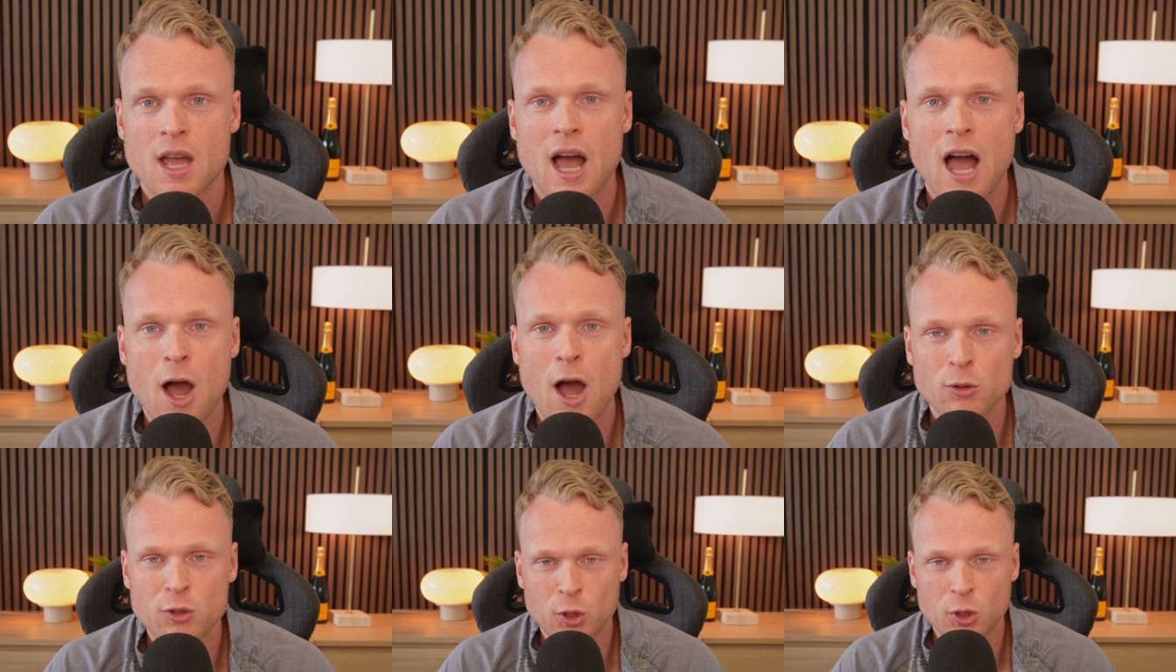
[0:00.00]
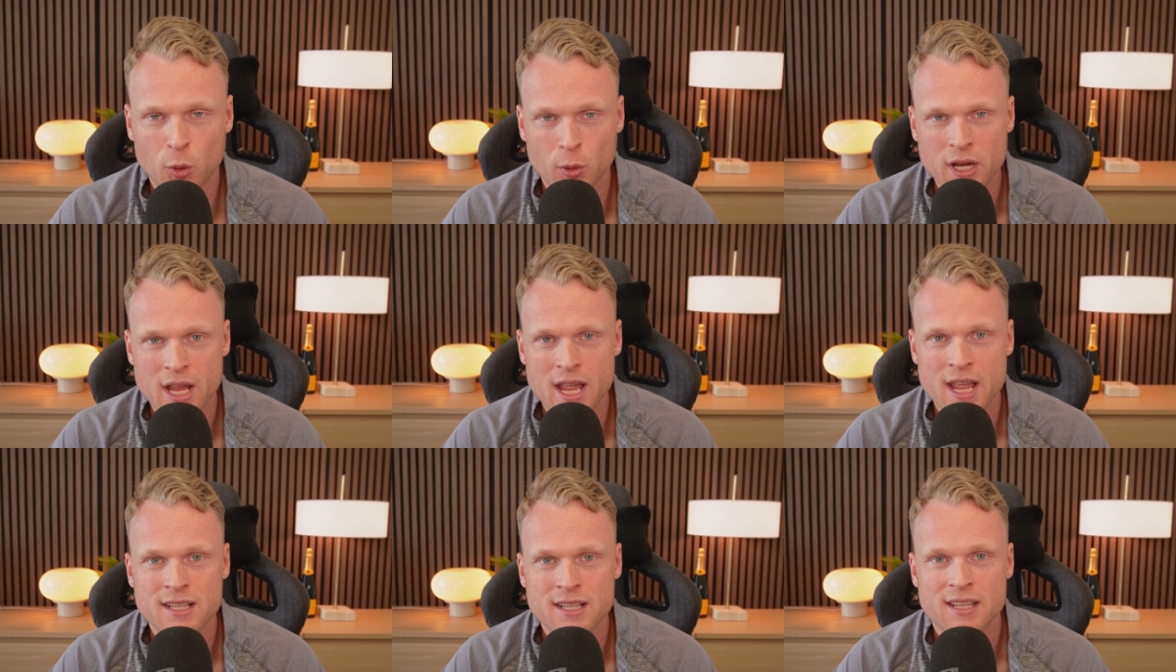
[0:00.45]
how to
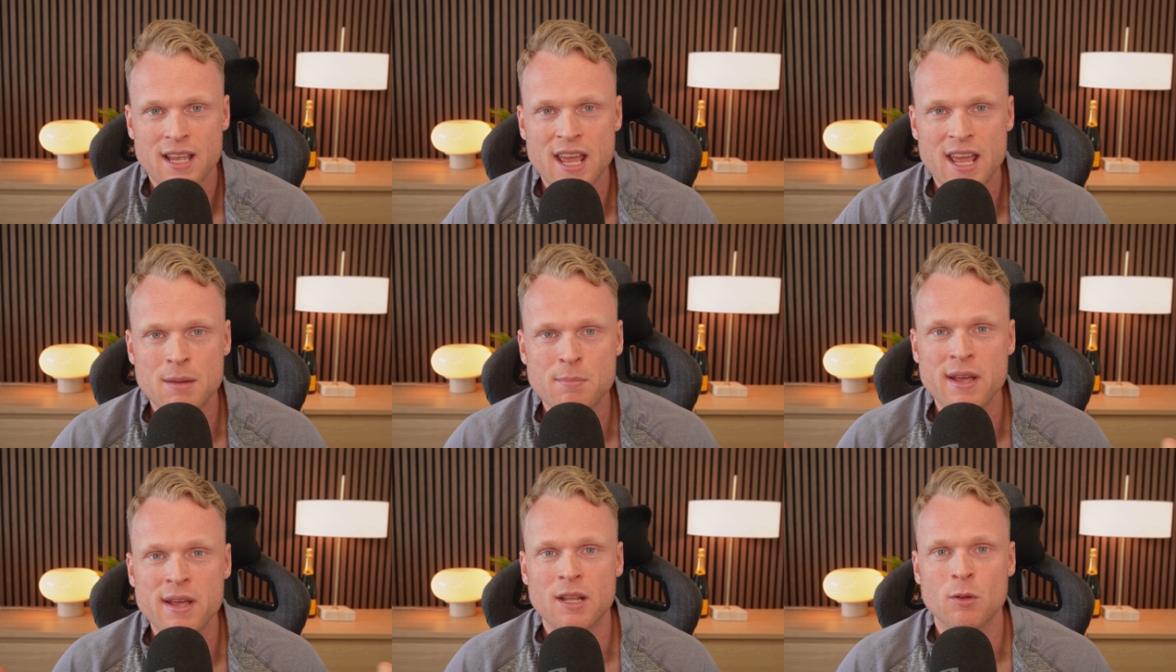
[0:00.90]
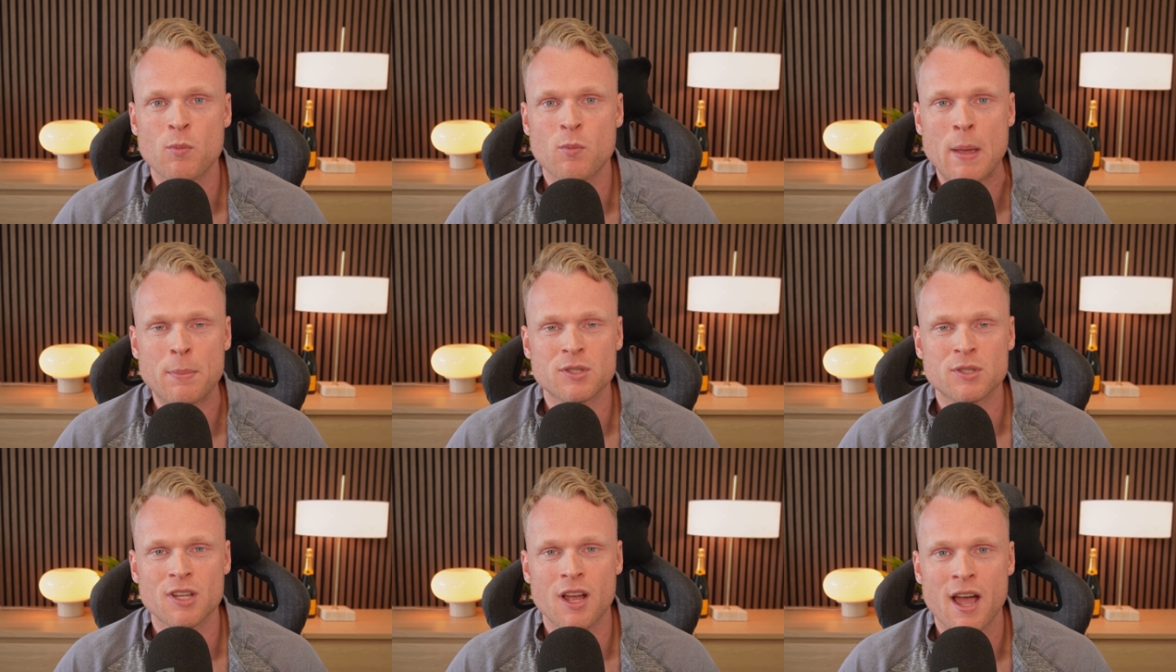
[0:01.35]
create animated
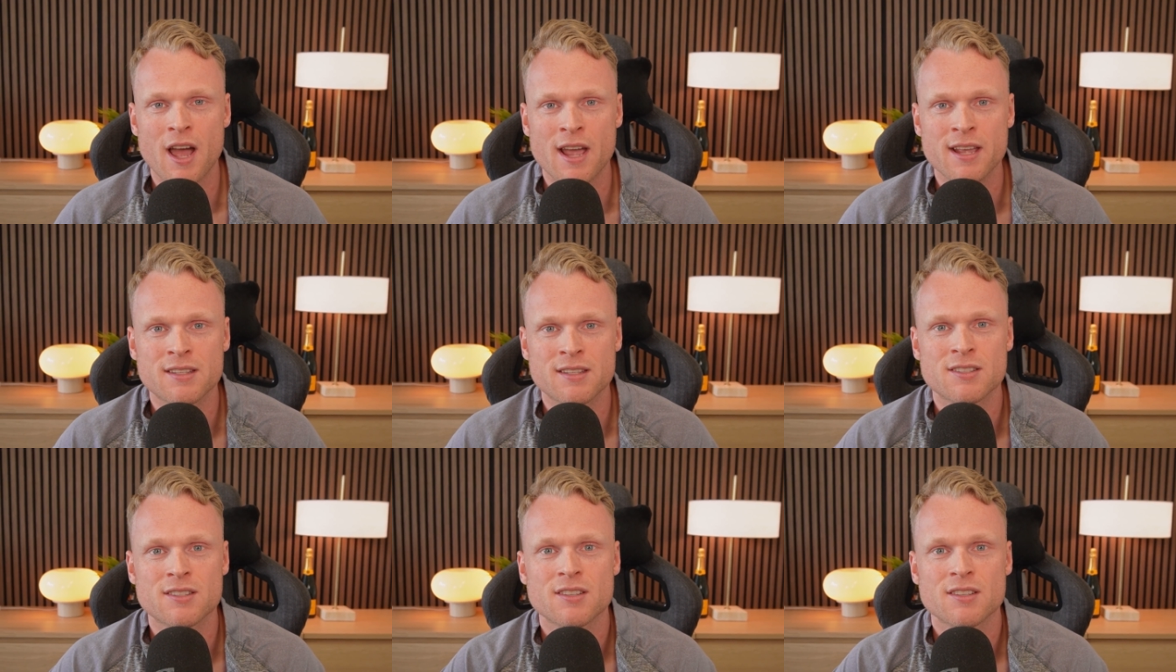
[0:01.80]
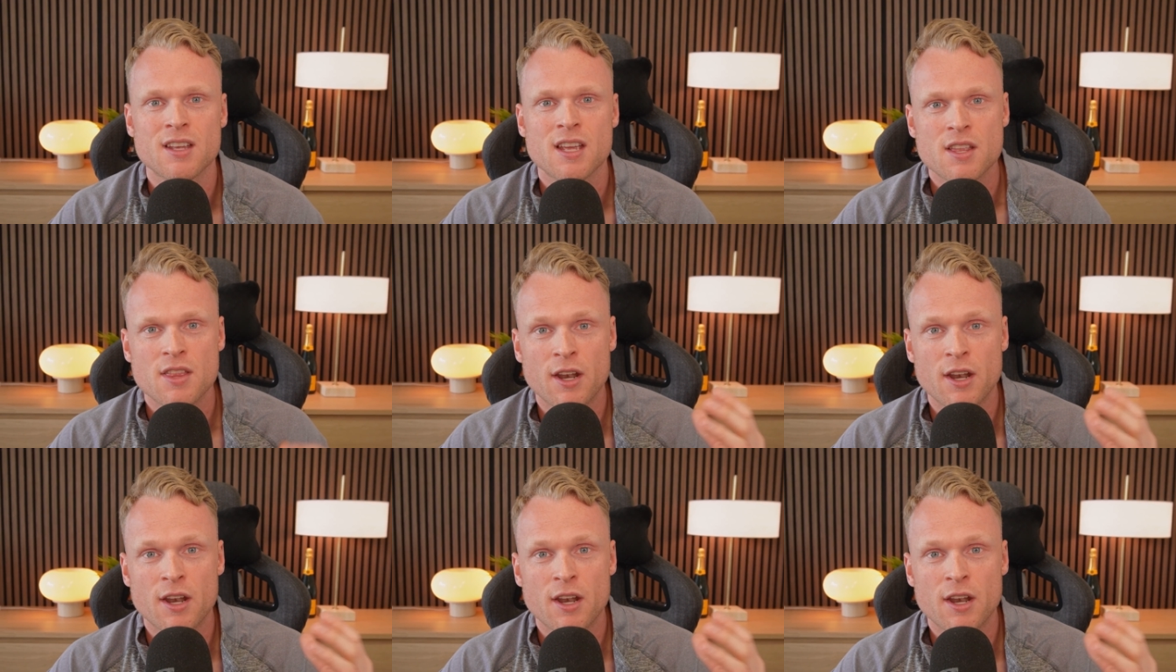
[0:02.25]
websites